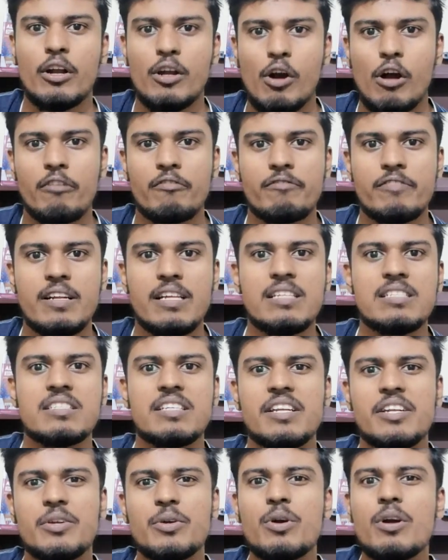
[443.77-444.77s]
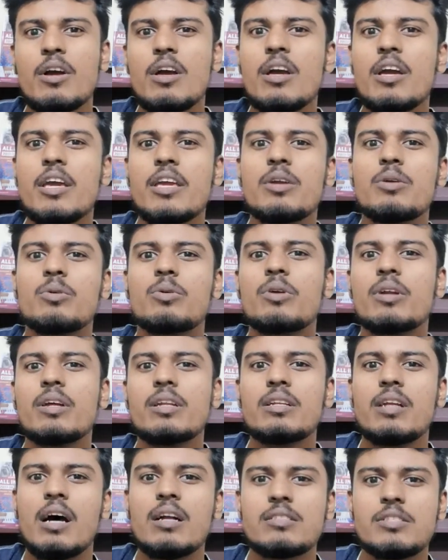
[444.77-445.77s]
confidence, and you
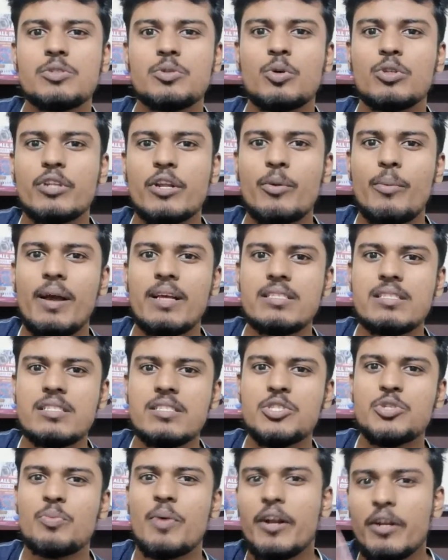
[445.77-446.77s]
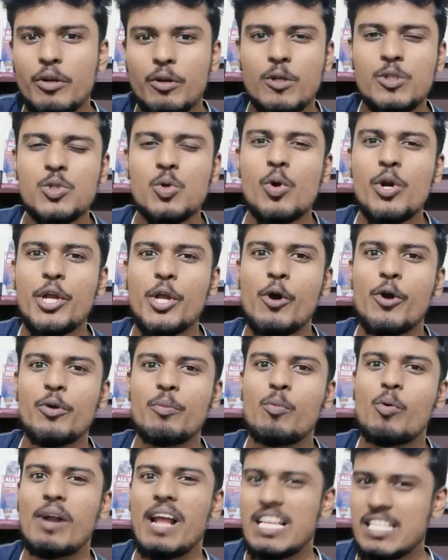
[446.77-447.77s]
couldn't answer 2 or 3 questions. You went into zoning
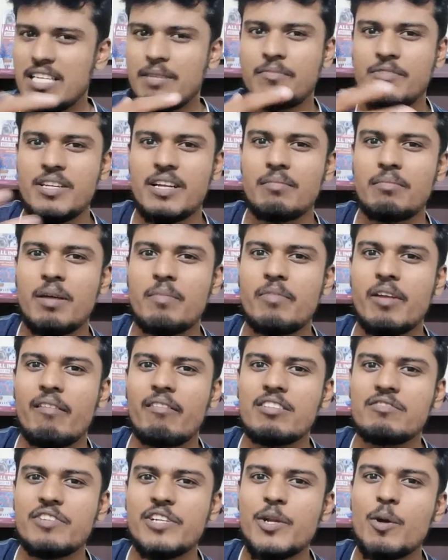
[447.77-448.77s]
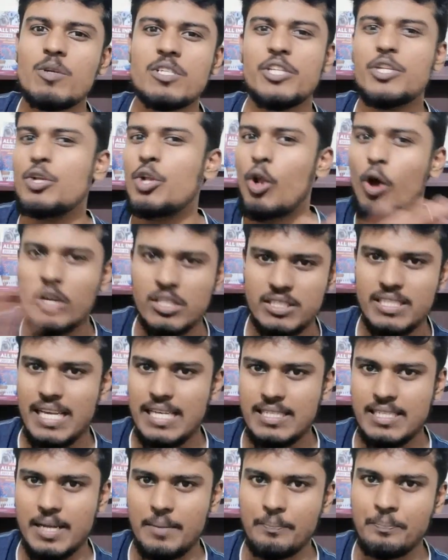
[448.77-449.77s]
out mode, as I've said in my previous videos, and you lost the
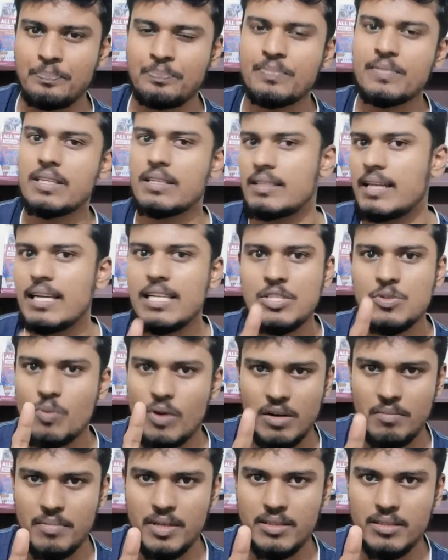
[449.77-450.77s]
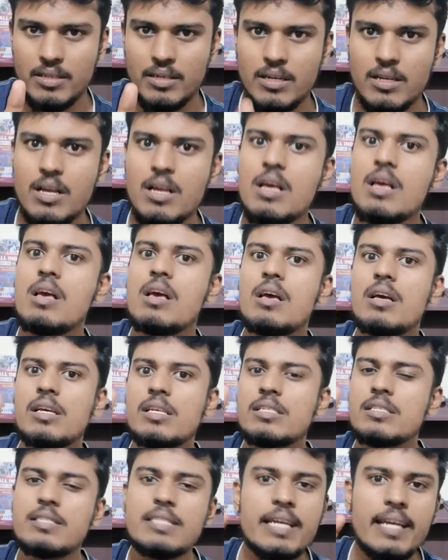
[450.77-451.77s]
exam. That is one method.
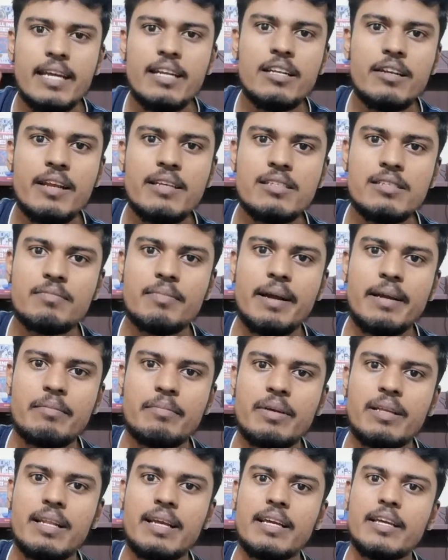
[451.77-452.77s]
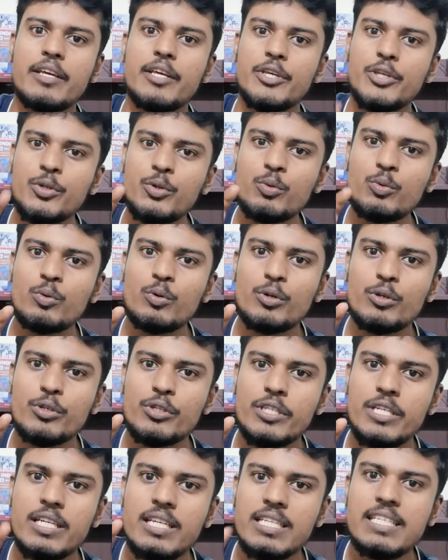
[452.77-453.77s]
Second reason might be like you
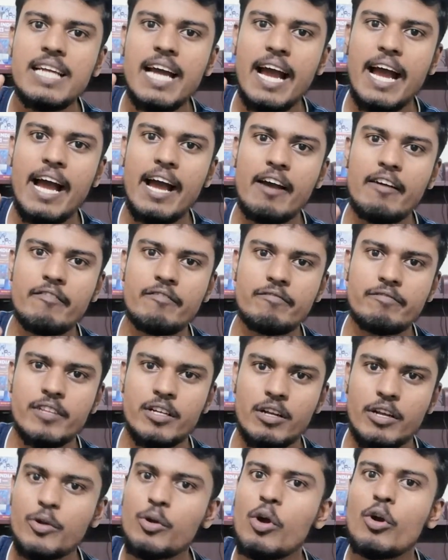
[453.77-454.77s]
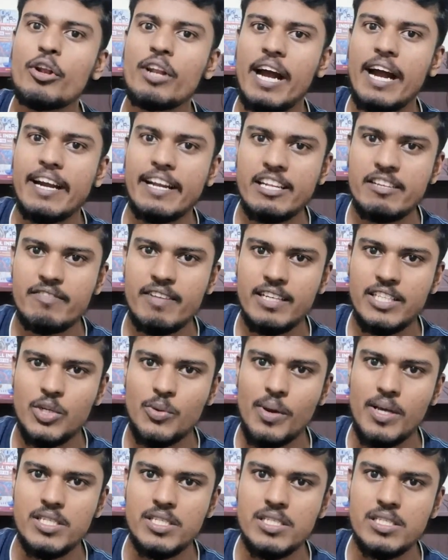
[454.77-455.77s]
couldn't identify the
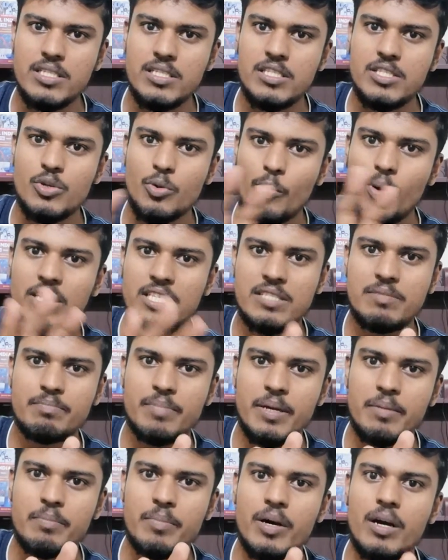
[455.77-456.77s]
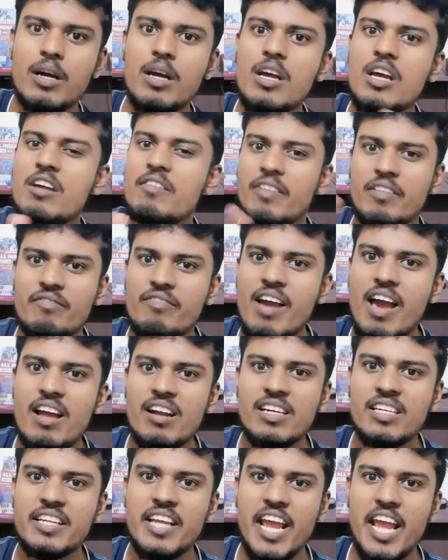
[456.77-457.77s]
questions, the question paper, from
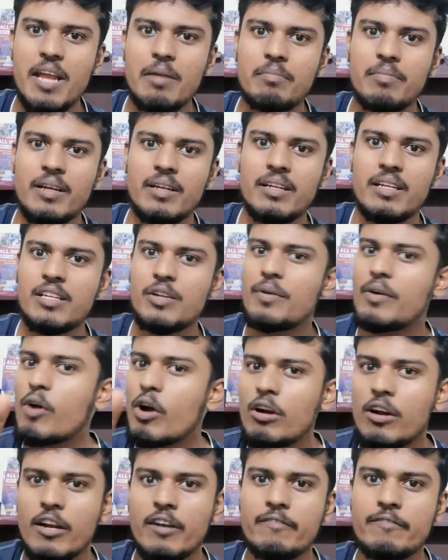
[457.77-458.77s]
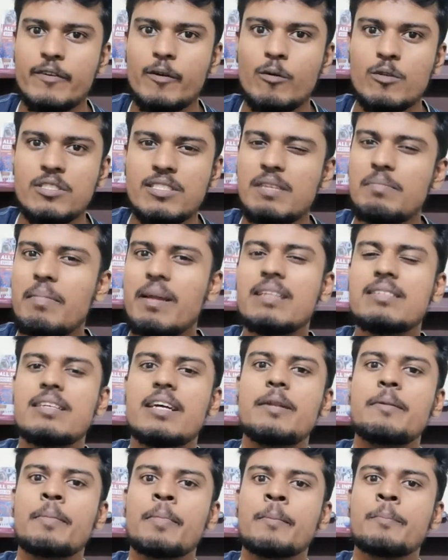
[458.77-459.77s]
where it came, and you got confused. That means
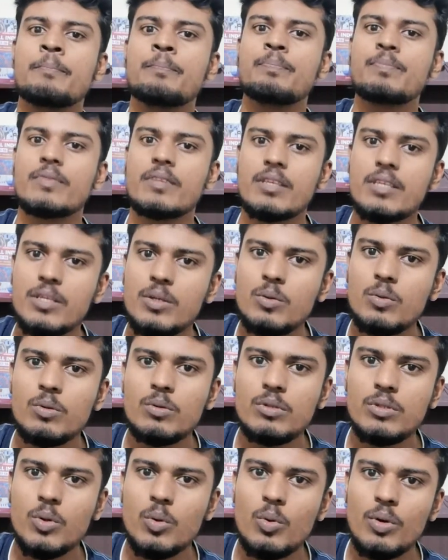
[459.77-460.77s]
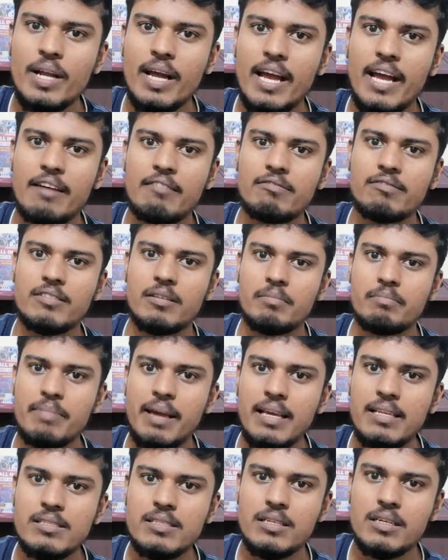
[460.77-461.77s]
that you don't have the
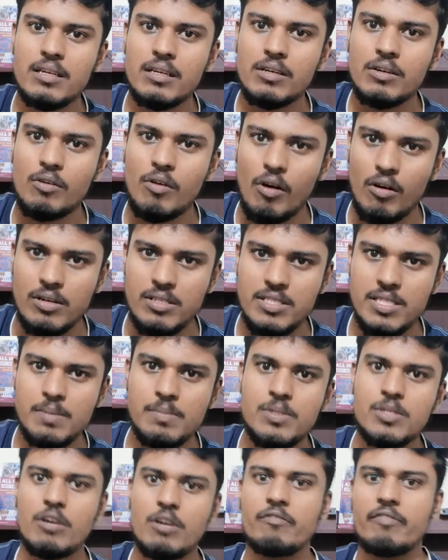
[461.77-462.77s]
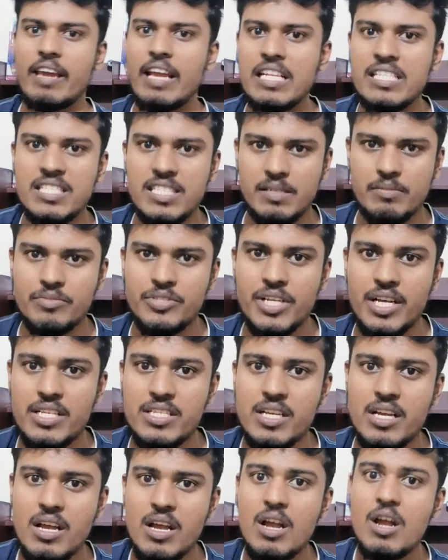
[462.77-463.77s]
basic concepts of each subject,
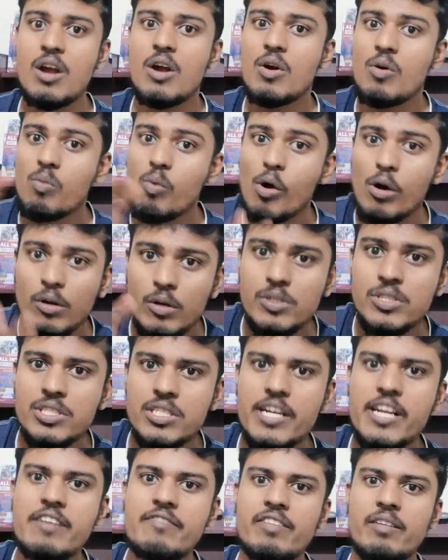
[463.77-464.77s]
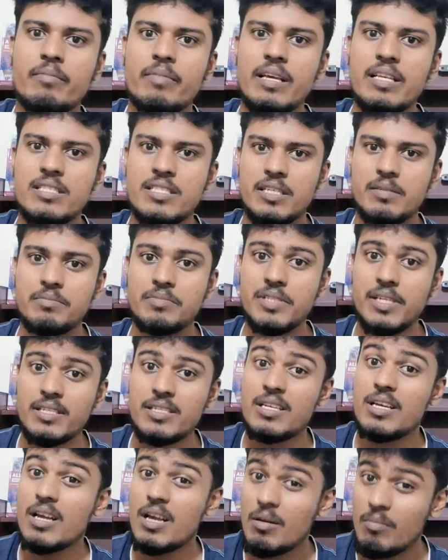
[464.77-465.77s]
what to study from each subject,
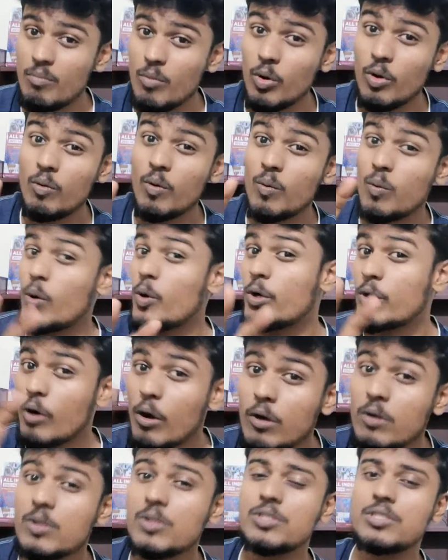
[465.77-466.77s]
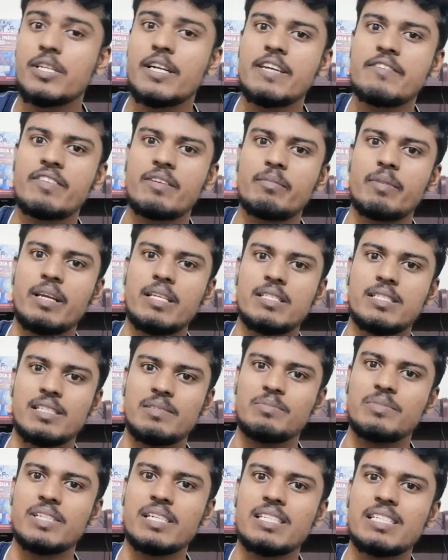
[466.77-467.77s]
moreover what not to study from each
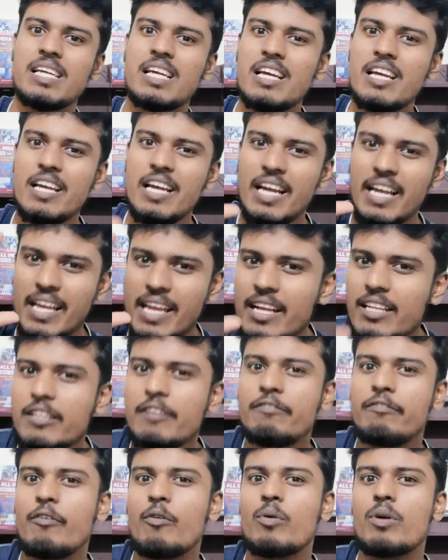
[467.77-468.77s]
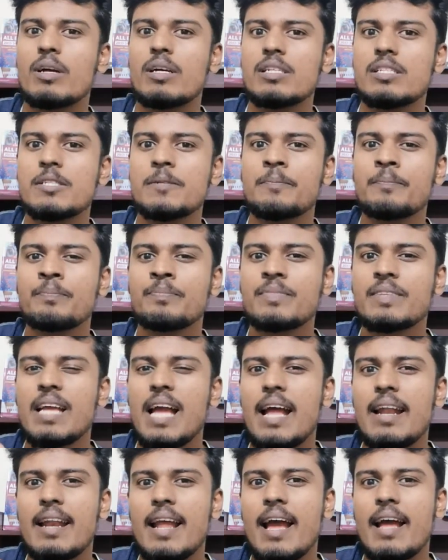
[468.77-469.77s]
subject. Get the focus
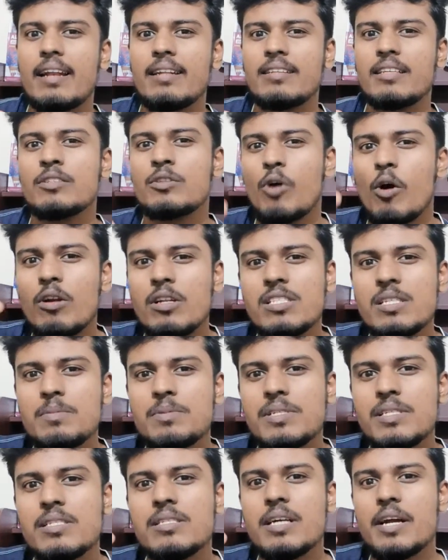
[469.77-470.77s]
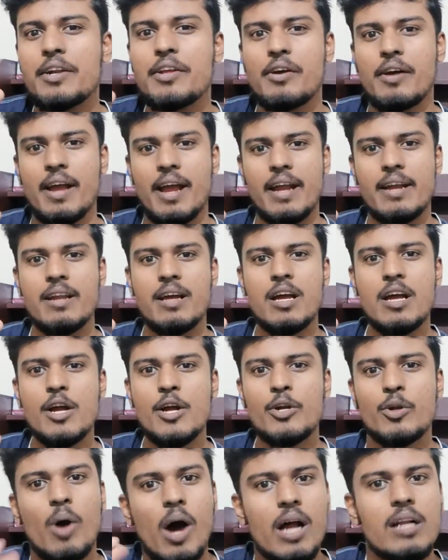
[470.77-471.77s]
and the concepts inside your head
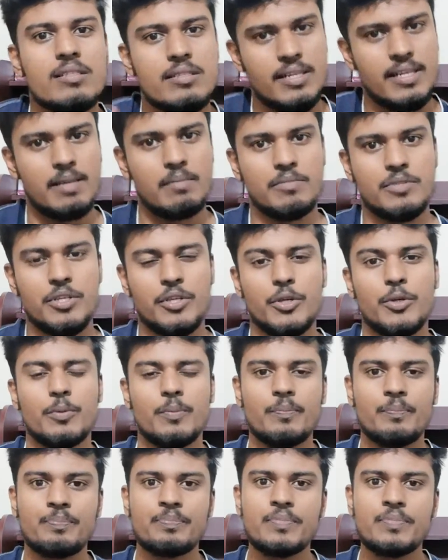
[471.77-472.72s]
to answer an MCQ.